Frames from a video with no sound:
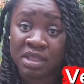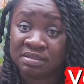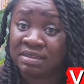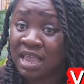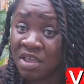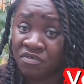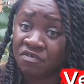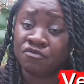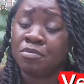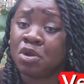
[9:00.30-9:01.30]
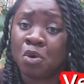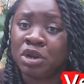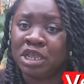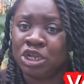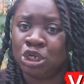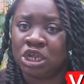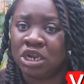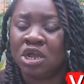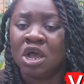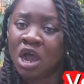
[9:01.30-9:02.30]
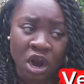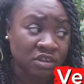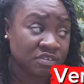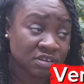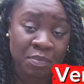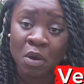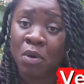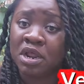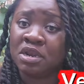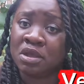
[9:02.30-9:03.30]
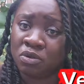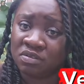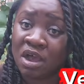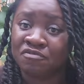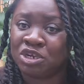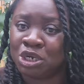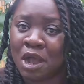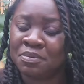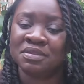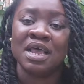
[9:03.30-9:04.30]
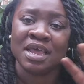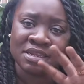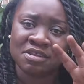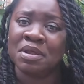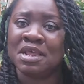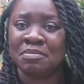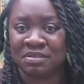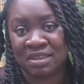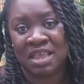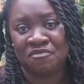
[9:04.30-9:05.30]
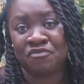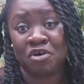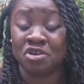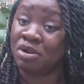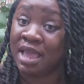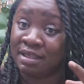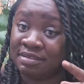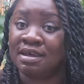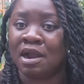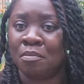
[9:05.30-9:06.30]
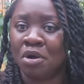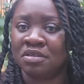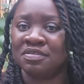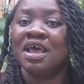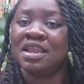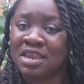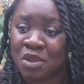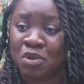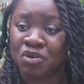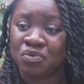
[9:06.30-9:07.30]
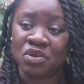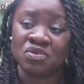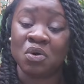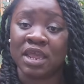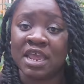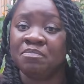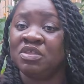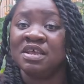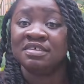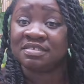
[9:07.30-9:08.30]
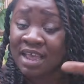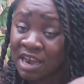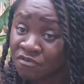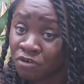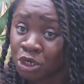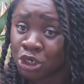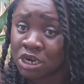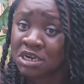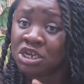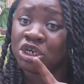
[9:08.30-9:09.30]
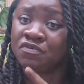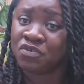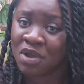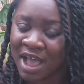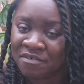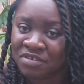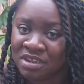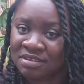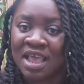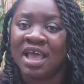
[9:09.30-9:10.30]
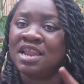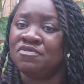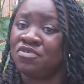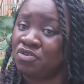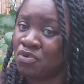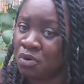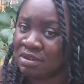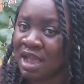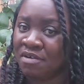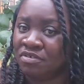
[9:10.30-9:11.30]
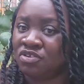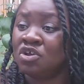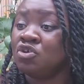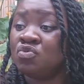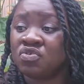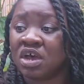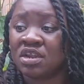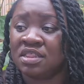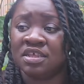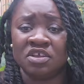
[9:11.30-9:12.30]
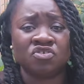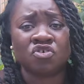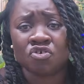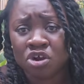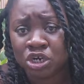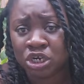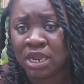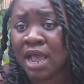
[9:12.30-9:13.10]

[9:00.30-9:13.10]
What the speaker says: save you from your own kitchen, or stop at one of those coffee shops. Some of them save for you, like Starbucks. They will do it. Okay, sand for drainage if you have it, and if you don't have it, use other things. Crushed